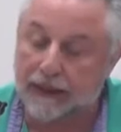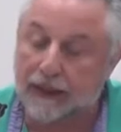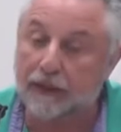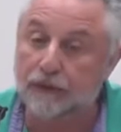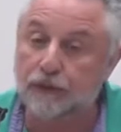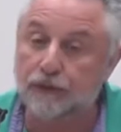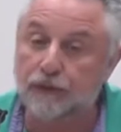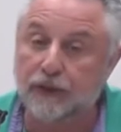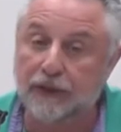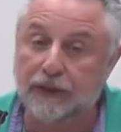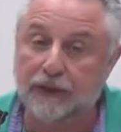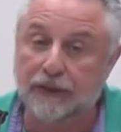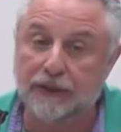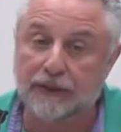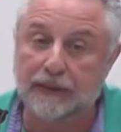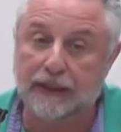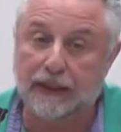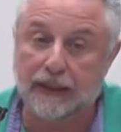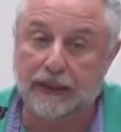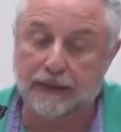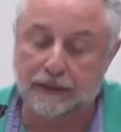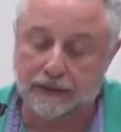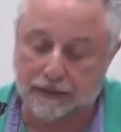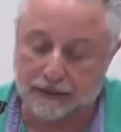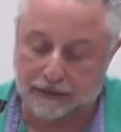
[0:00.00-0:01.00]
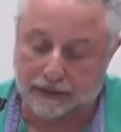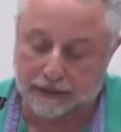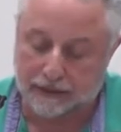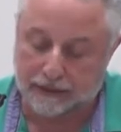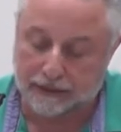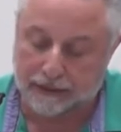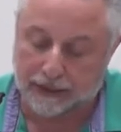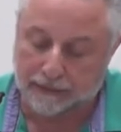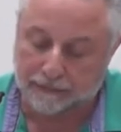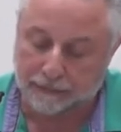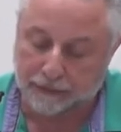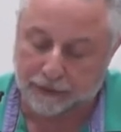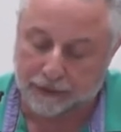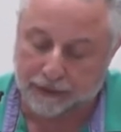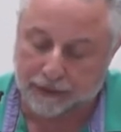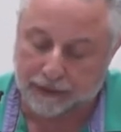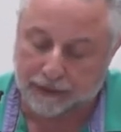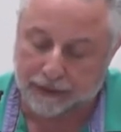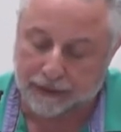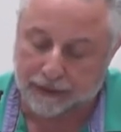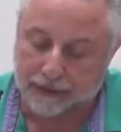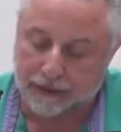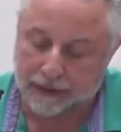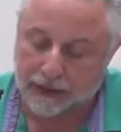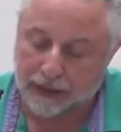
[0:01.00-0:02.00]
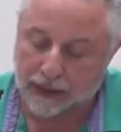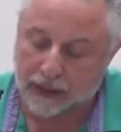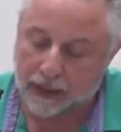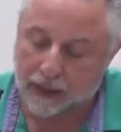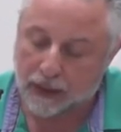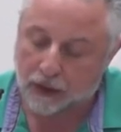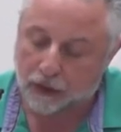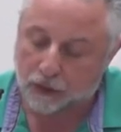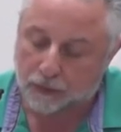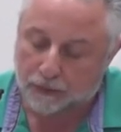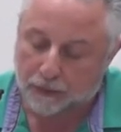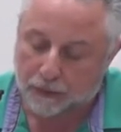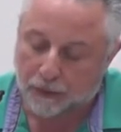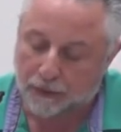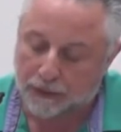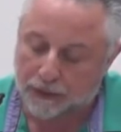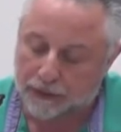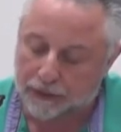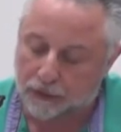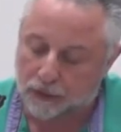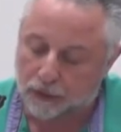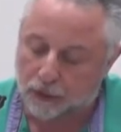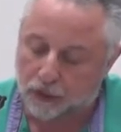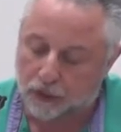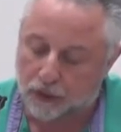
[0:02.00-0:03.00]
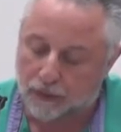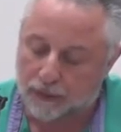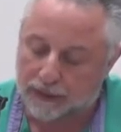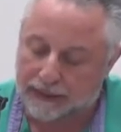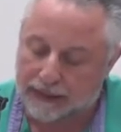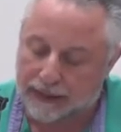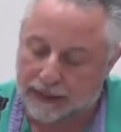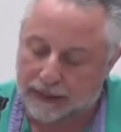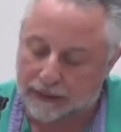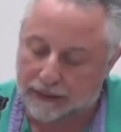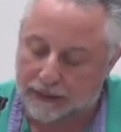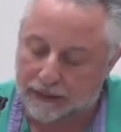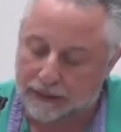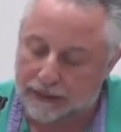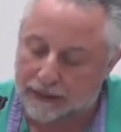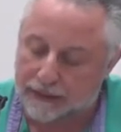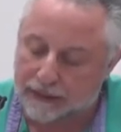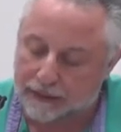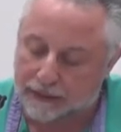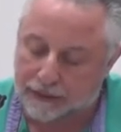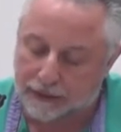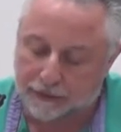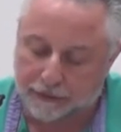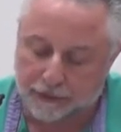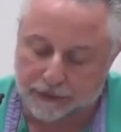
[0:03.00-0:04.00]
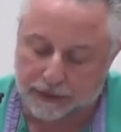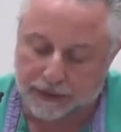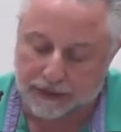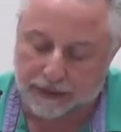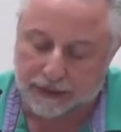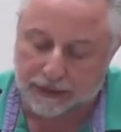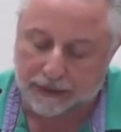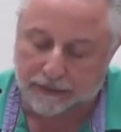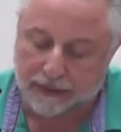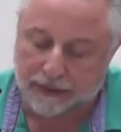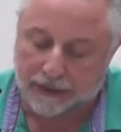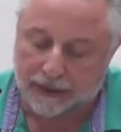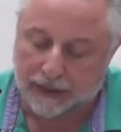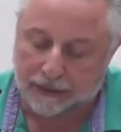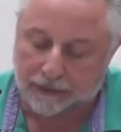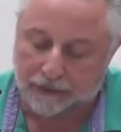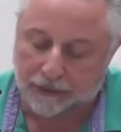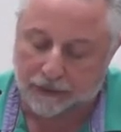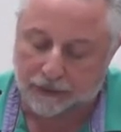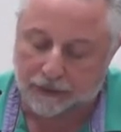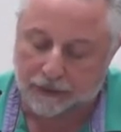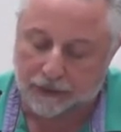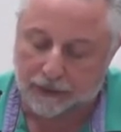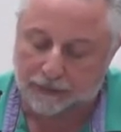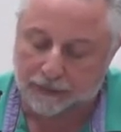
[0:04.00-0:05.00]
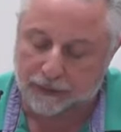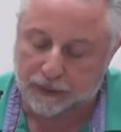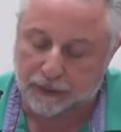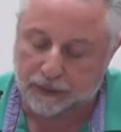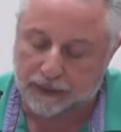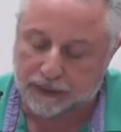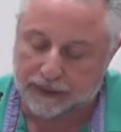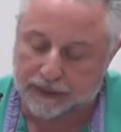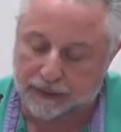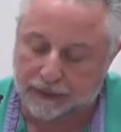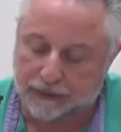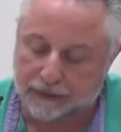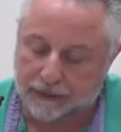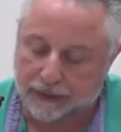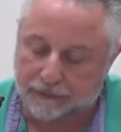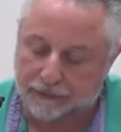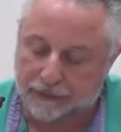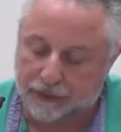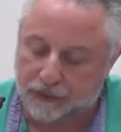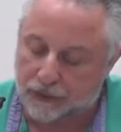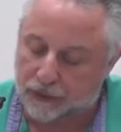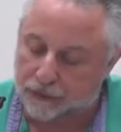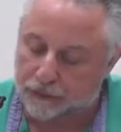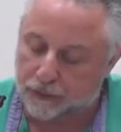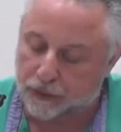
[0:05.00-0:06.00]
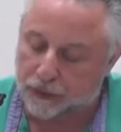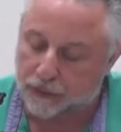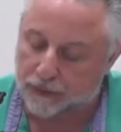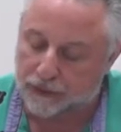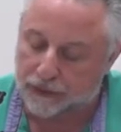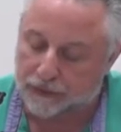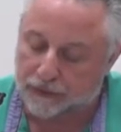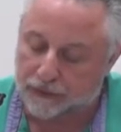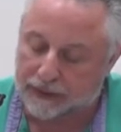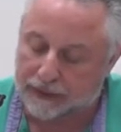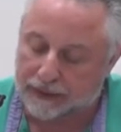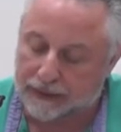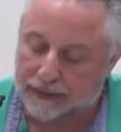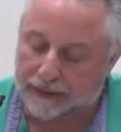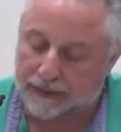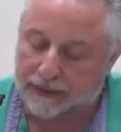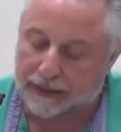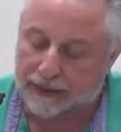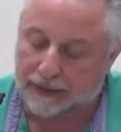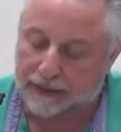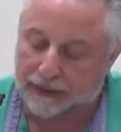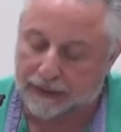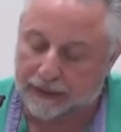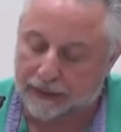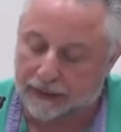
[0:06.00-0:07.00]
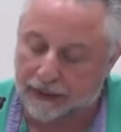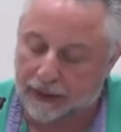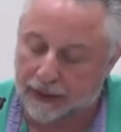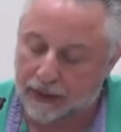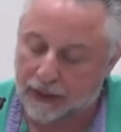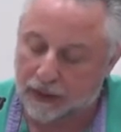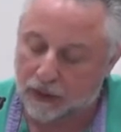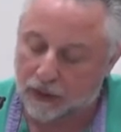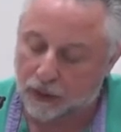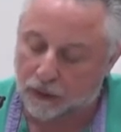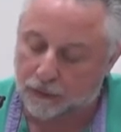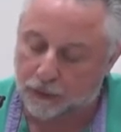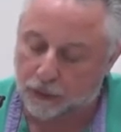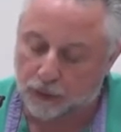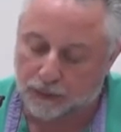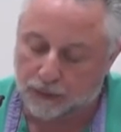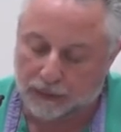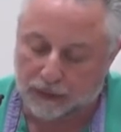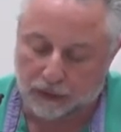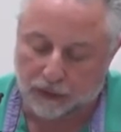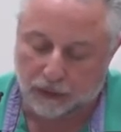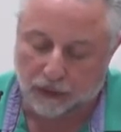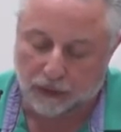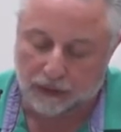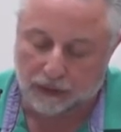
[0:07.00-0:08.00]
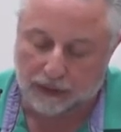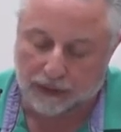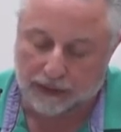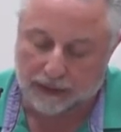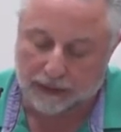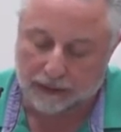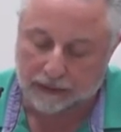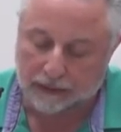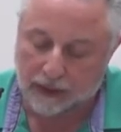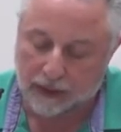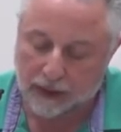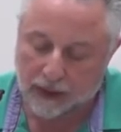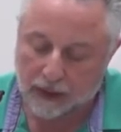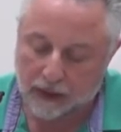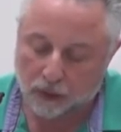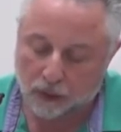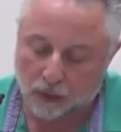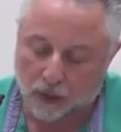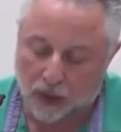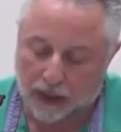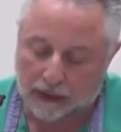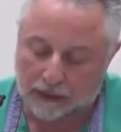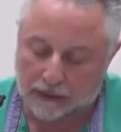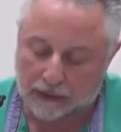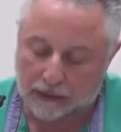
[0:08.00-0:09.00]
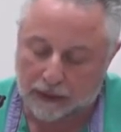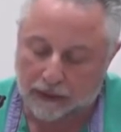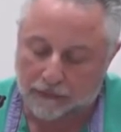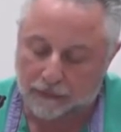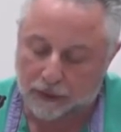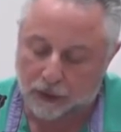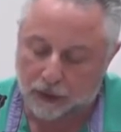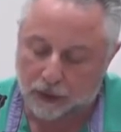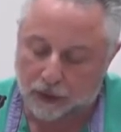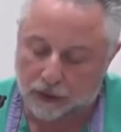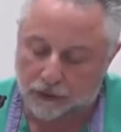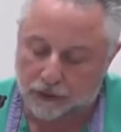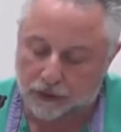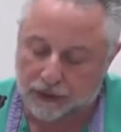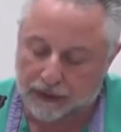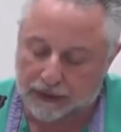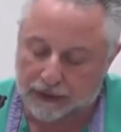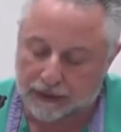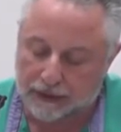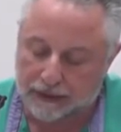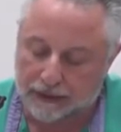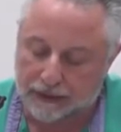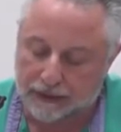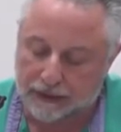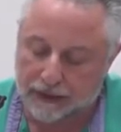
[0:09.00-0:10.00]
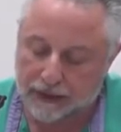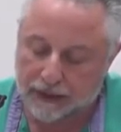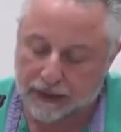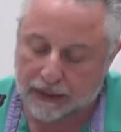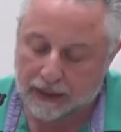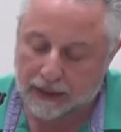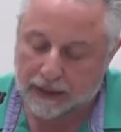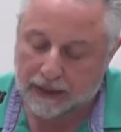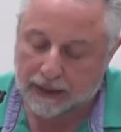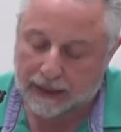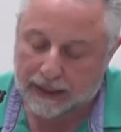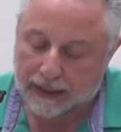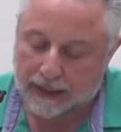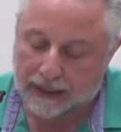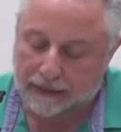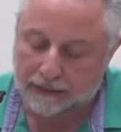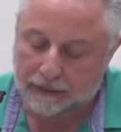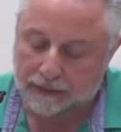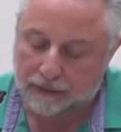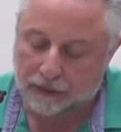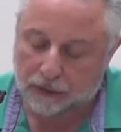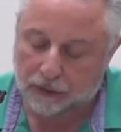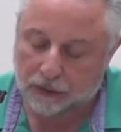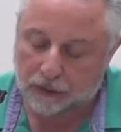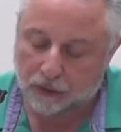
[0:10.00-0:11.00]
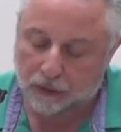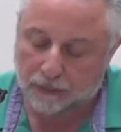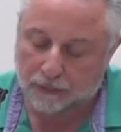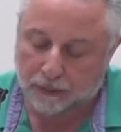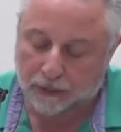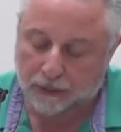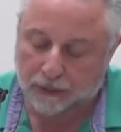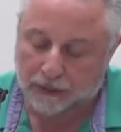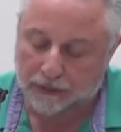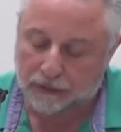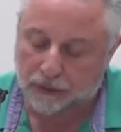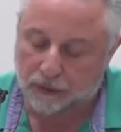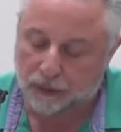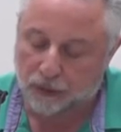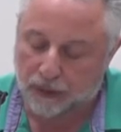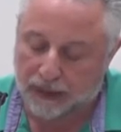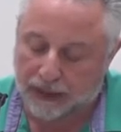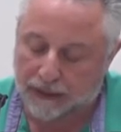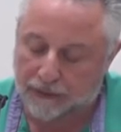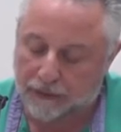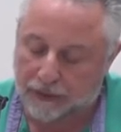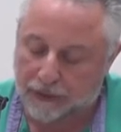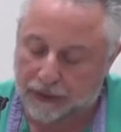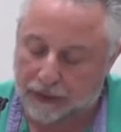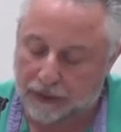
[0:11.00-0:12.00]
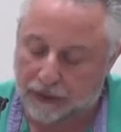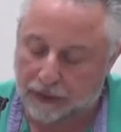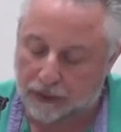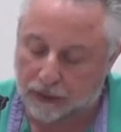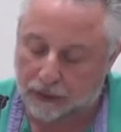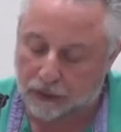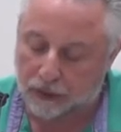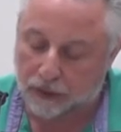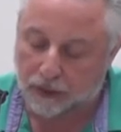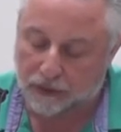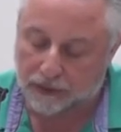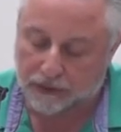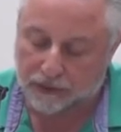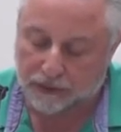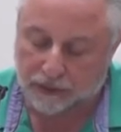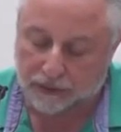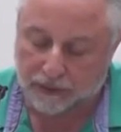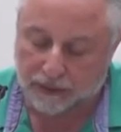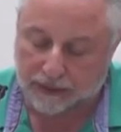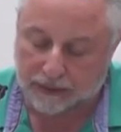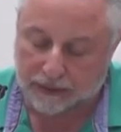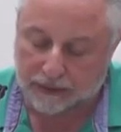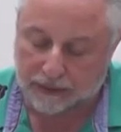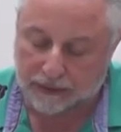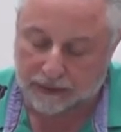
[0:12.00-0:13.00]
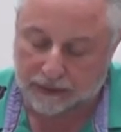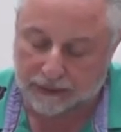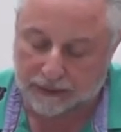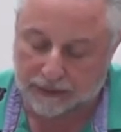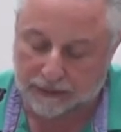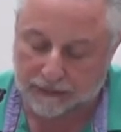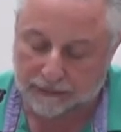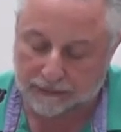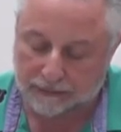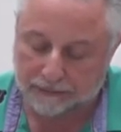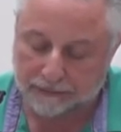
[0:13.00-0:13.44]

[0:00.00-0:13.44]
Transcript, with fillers: unrecognized assumptions, to point to commonalities and differences with other therapeutic endeavors or forms of understanding of human conduct, to uncover logics, and to point to ethical consequences.